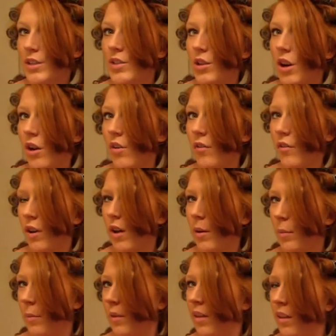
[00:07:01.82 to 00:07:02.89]
start
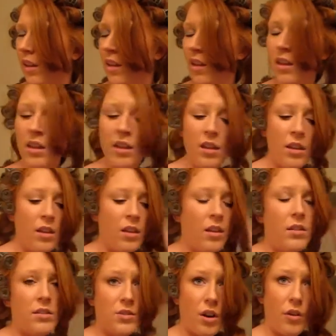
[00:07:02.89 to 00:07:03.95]

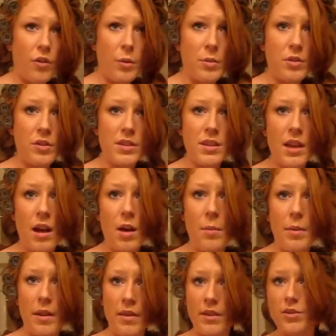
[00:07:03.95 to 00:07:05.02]
from your
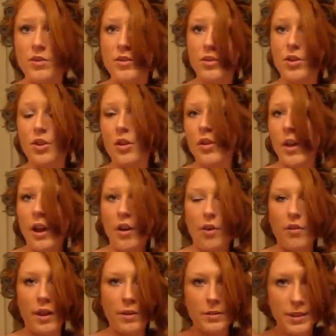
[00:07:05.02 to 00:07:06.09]
scalp and then just curl the hair
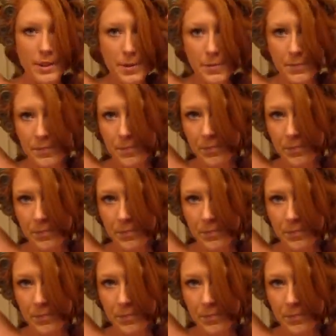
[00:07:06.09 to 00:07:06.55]
around it.